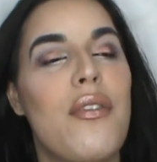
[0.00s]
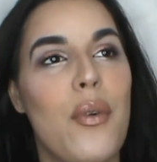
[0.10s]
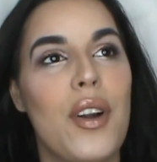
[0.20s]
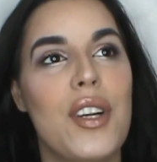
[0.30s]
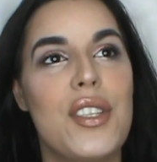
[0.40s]

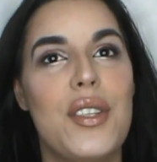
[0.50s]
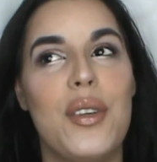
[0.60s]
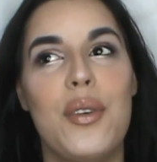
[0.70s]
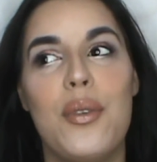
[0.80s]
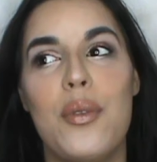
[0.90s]
forward
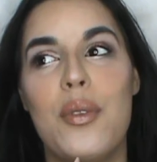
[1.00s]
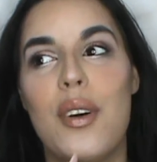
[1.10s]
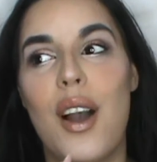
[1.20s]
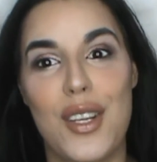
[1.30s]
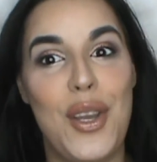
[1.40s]

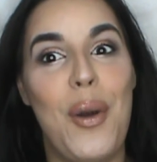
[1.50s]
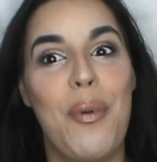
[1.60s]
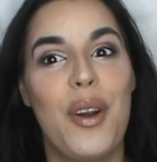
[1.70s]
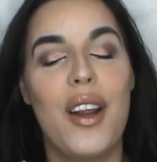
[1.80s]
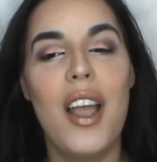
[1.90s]
to
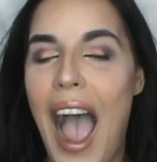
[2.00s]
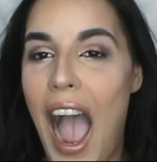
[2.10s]
October.